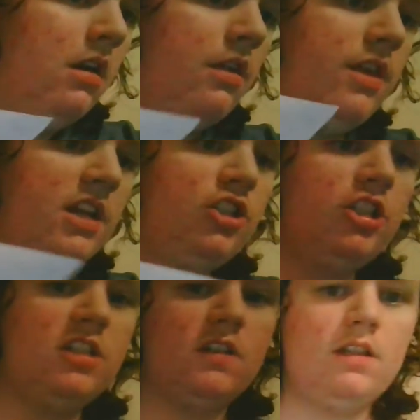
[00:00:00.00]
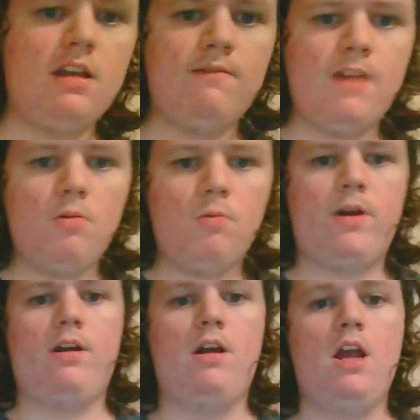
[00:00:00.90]
than just leave it
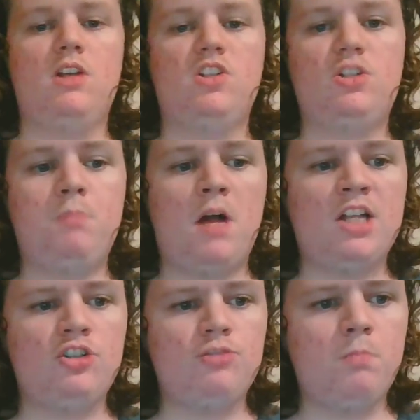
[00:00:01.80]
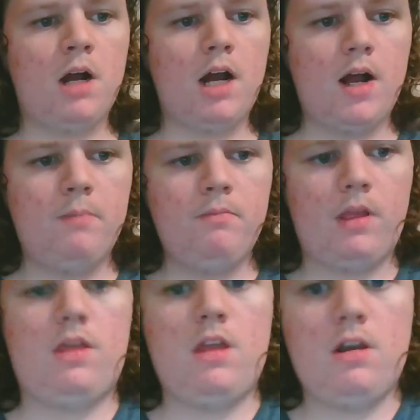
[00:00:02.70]
where SpongeBob,
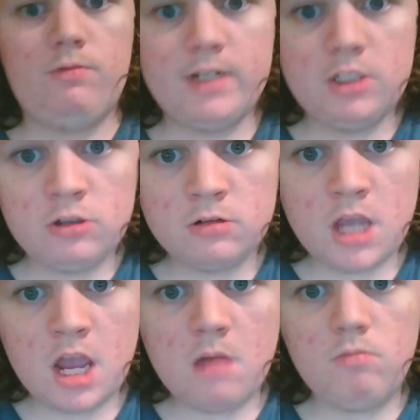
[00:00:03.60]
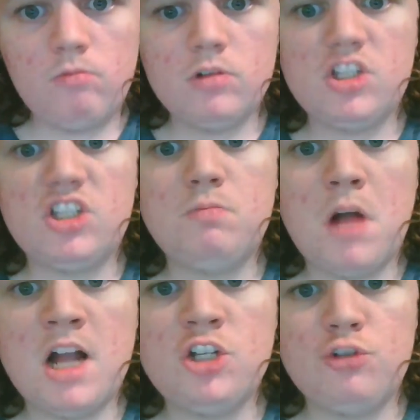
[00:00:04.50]
the original game, was
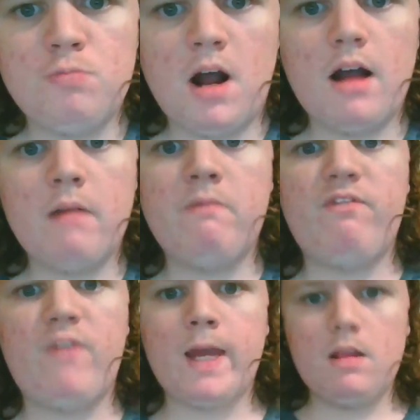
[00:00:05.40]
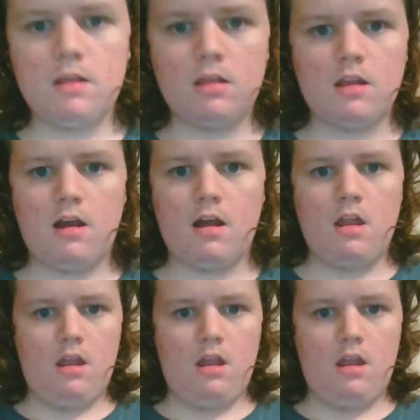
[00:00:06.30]
SpongeBob fight the